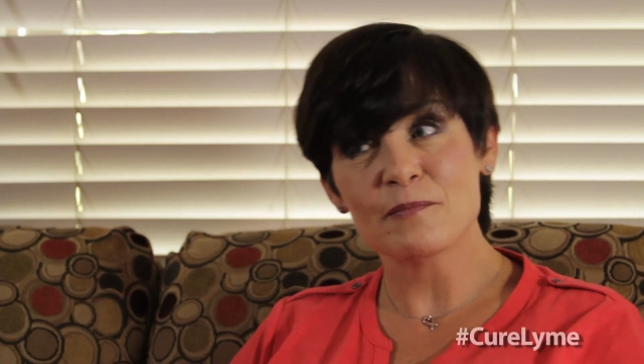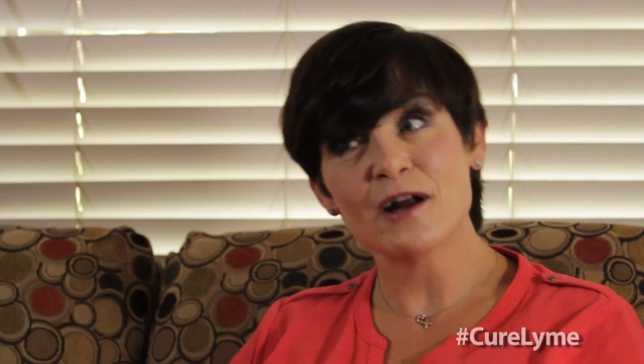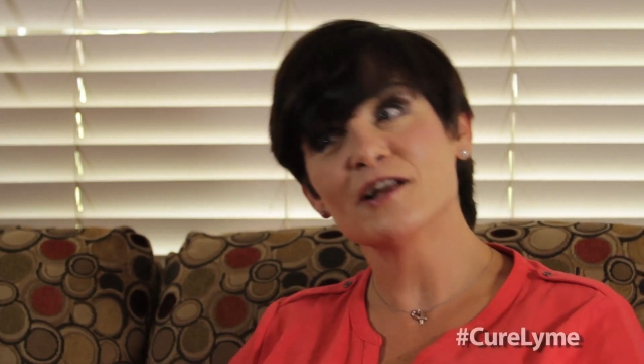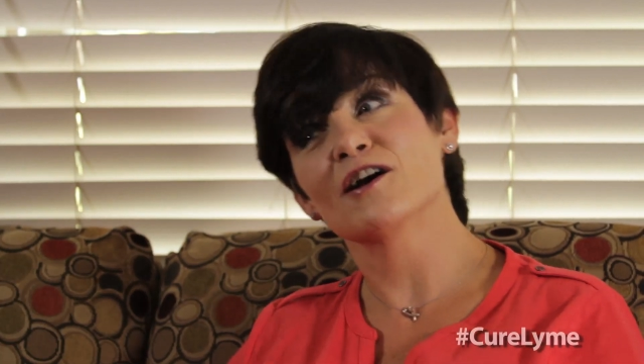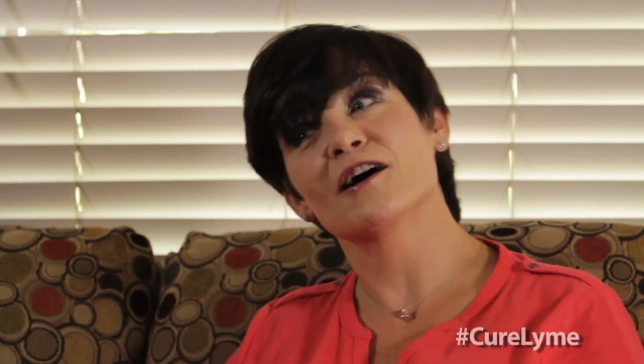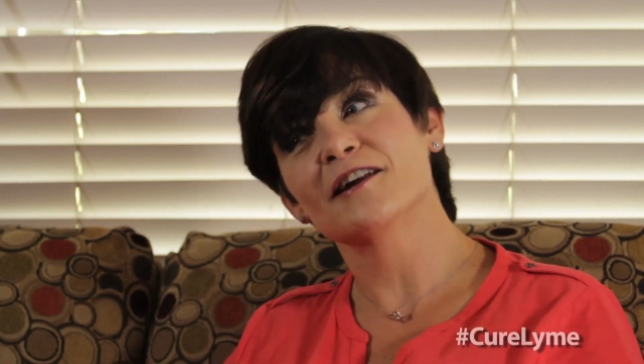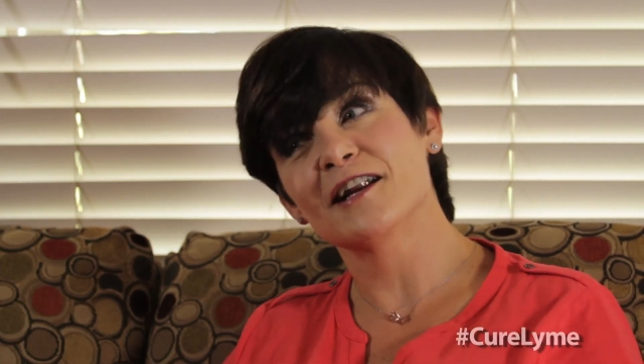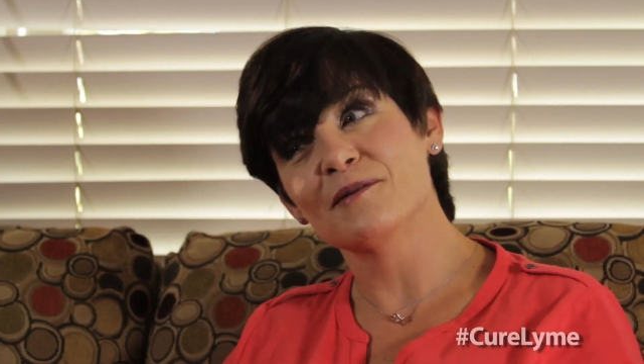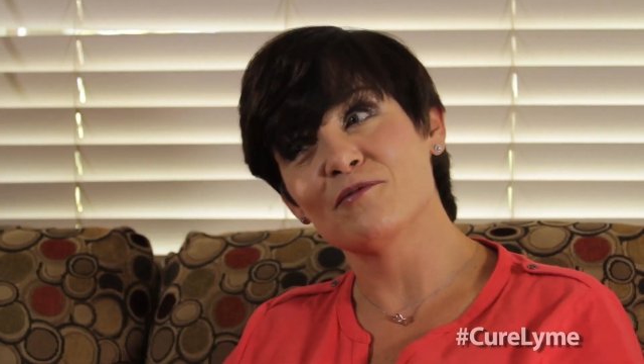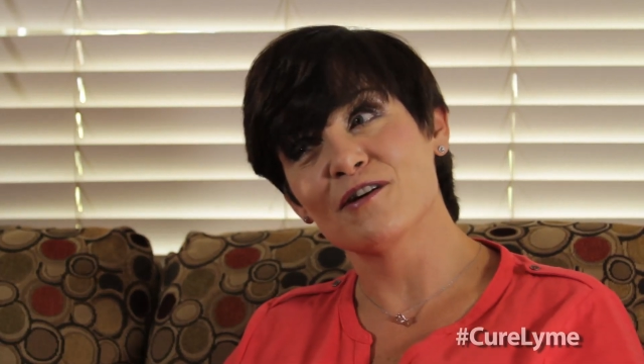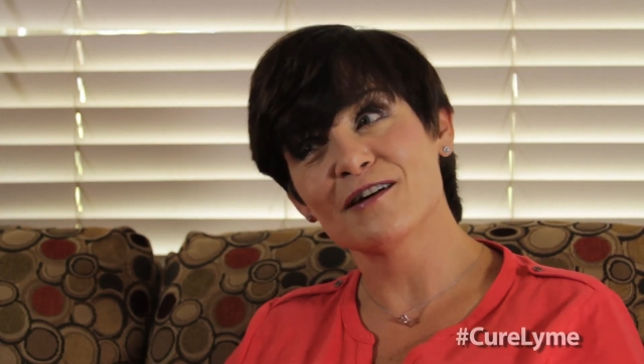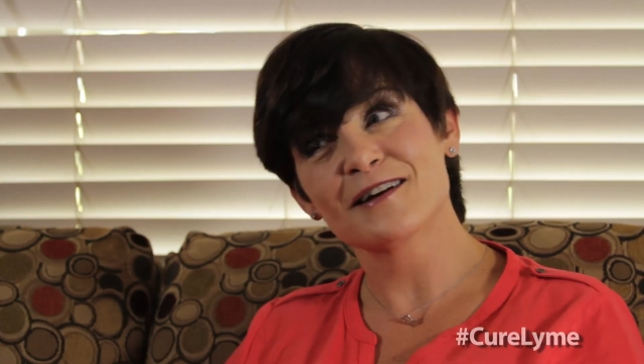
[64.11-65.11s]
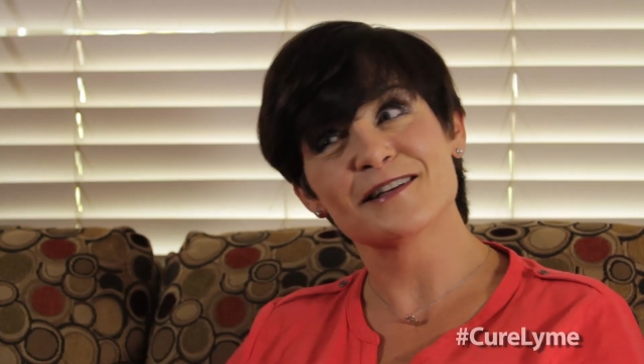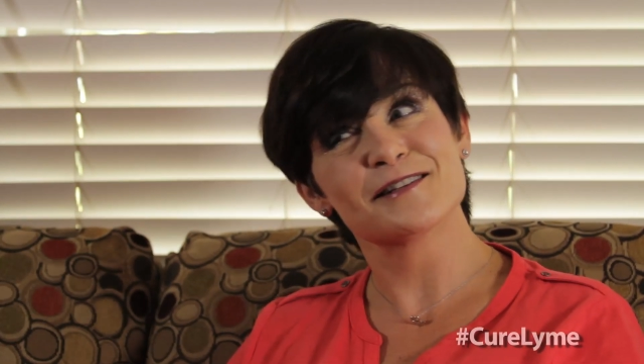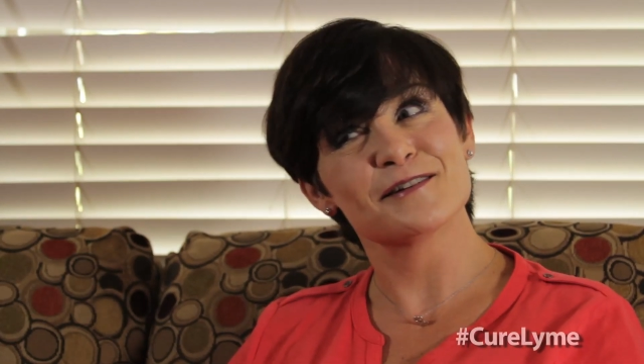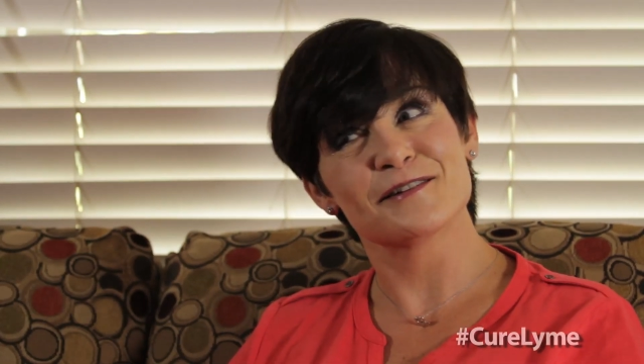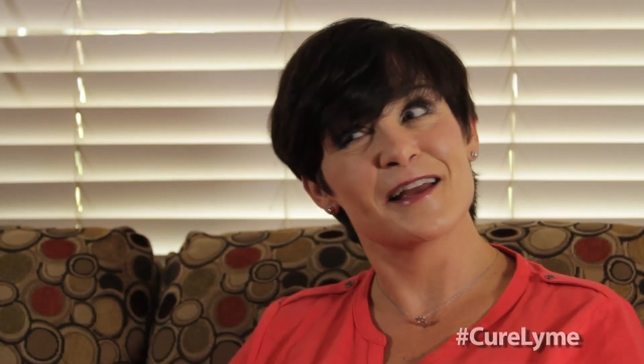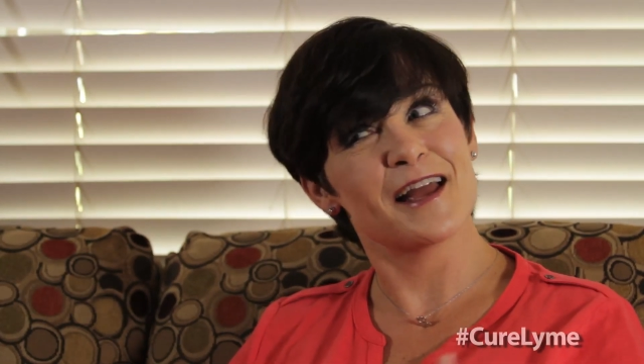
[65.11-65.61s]
money on anymore because
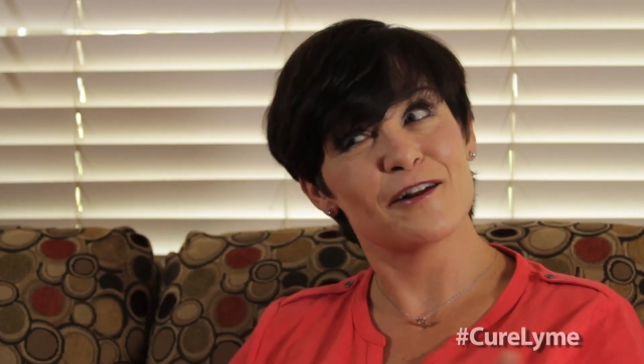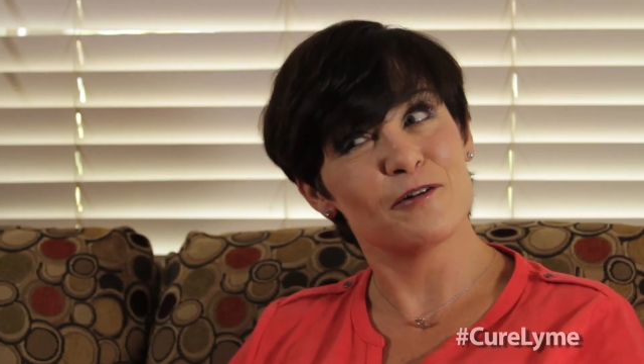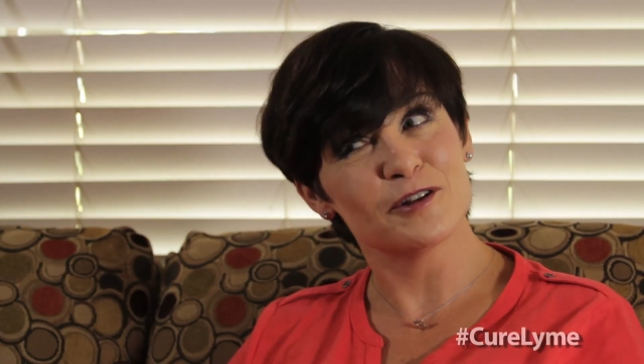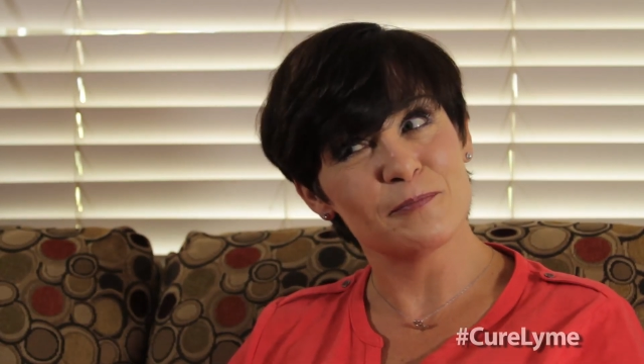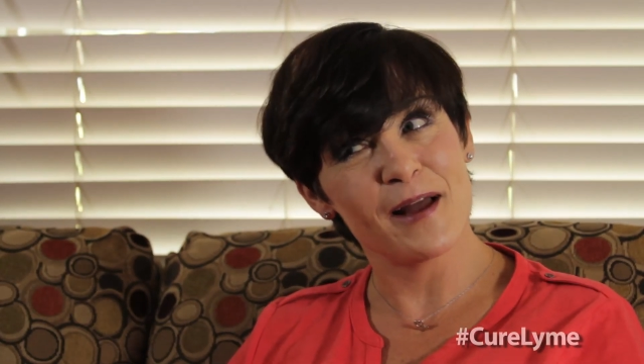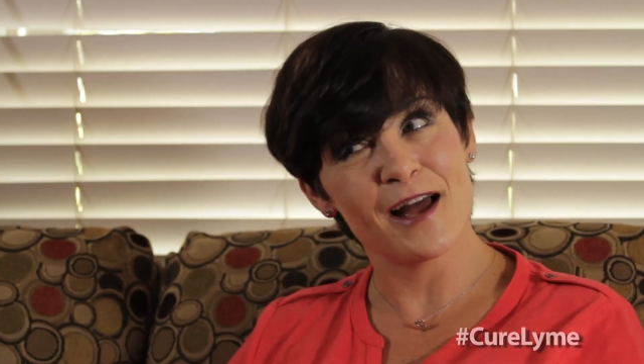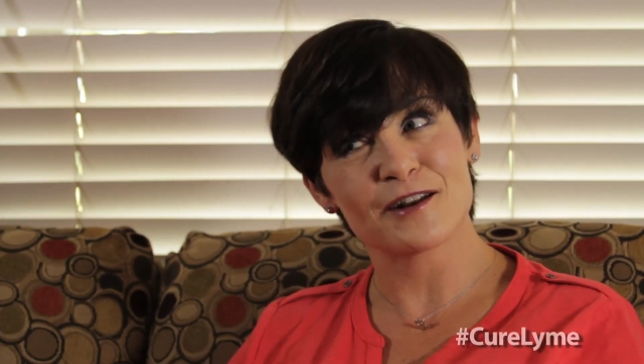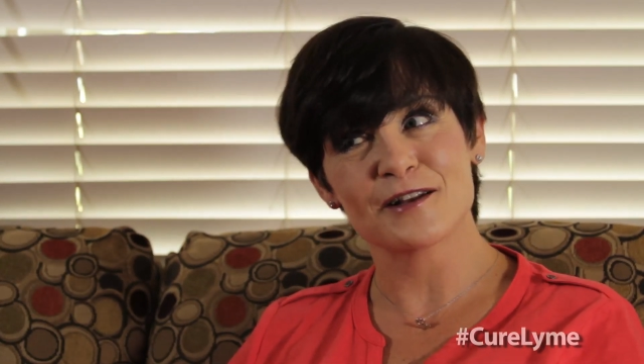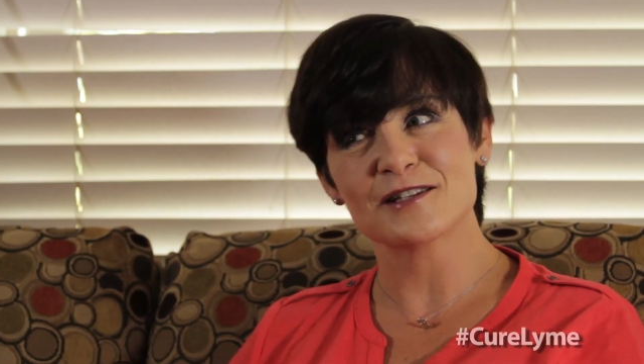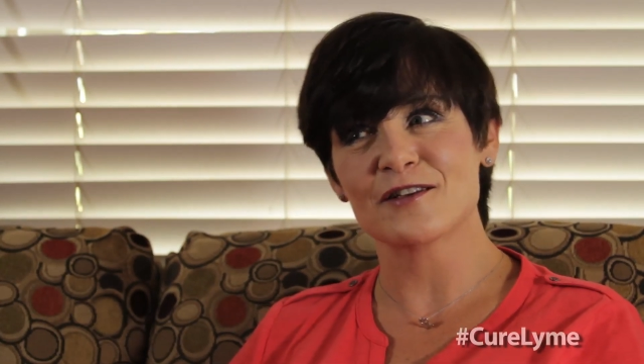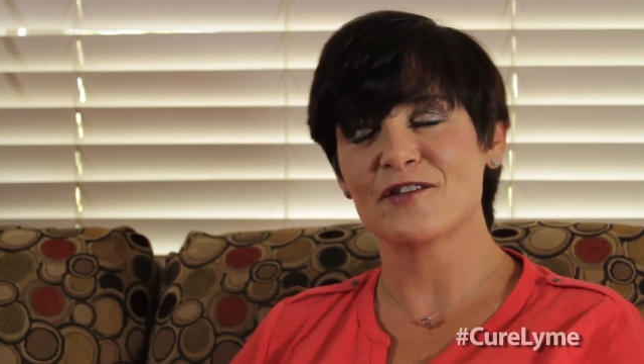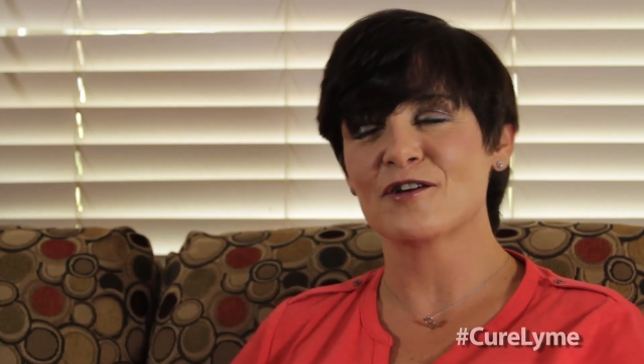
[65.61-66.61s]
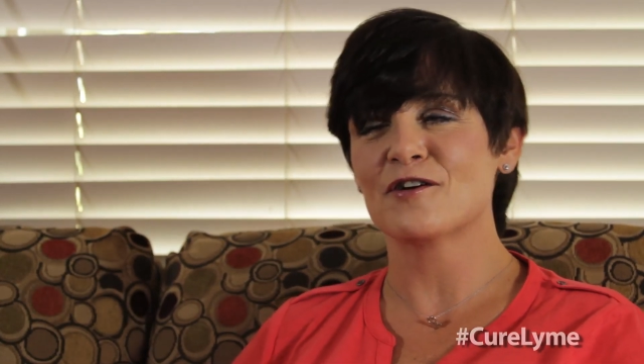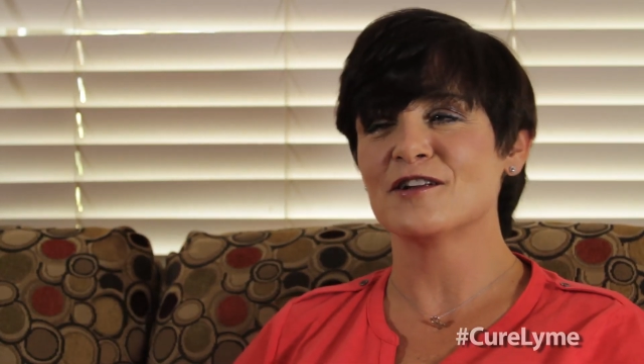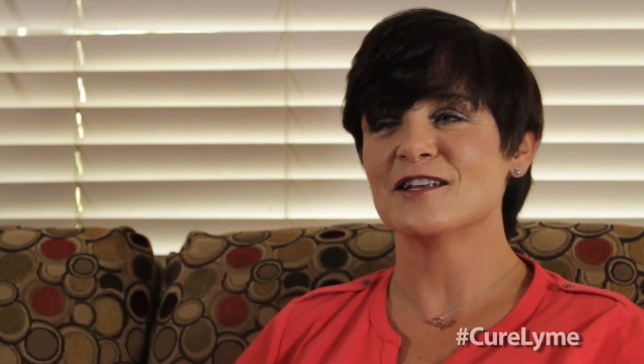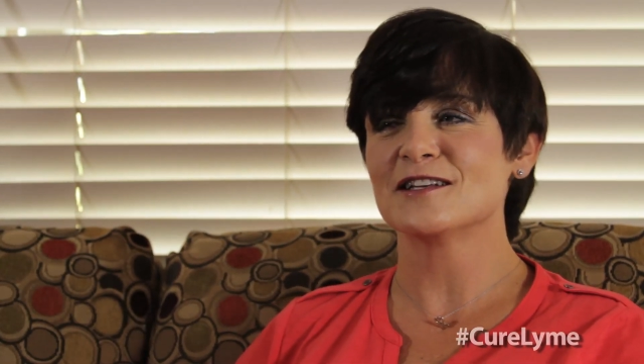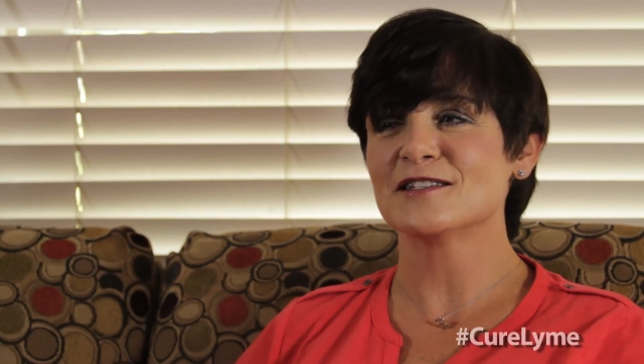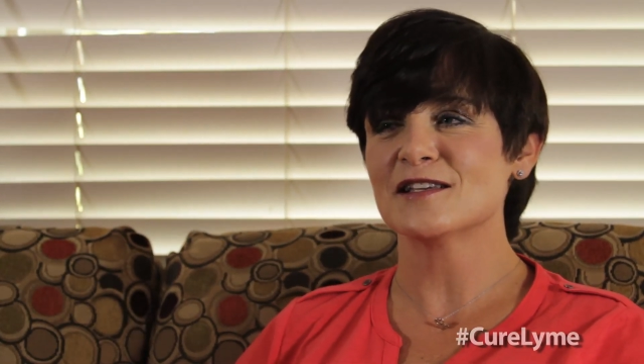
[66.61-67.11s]
they can't hold a patent on something already
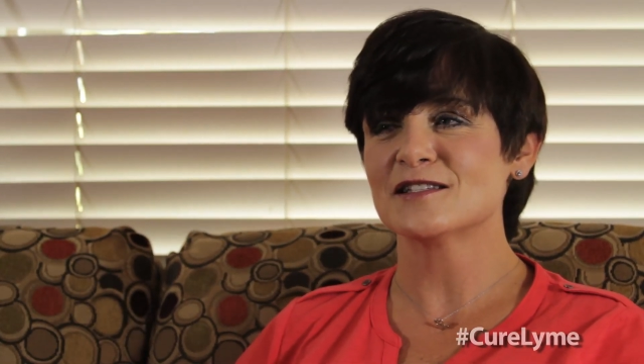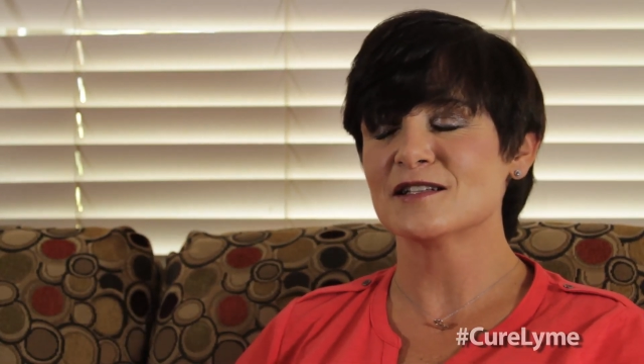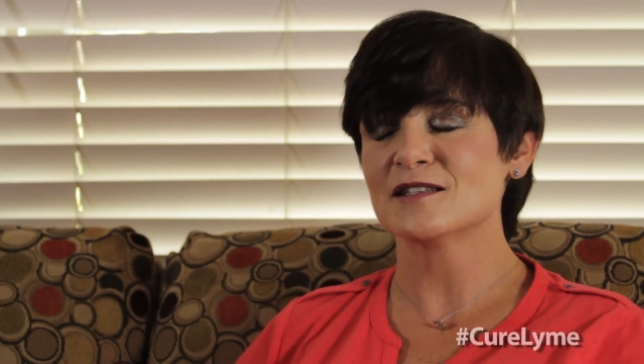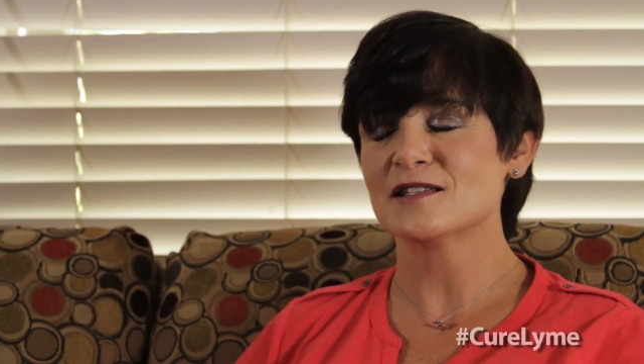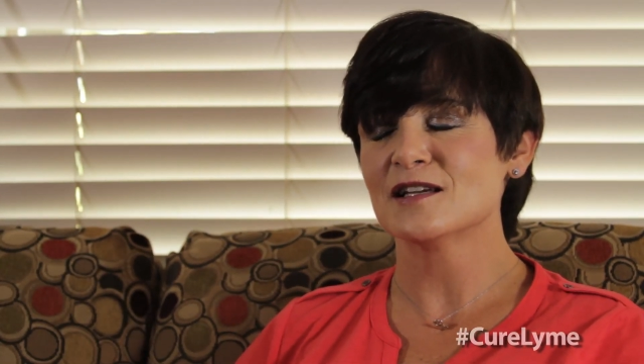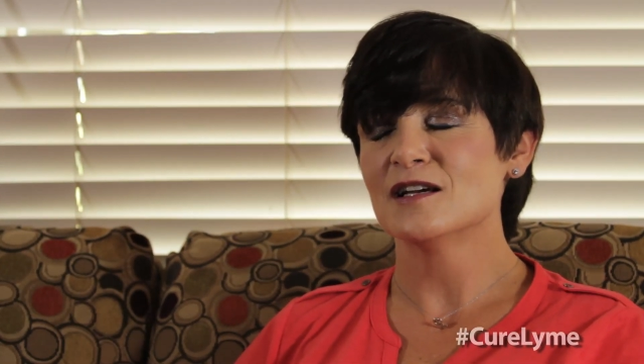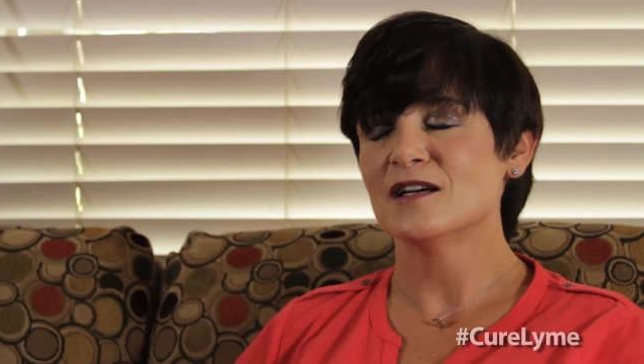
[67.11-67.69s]
in existence.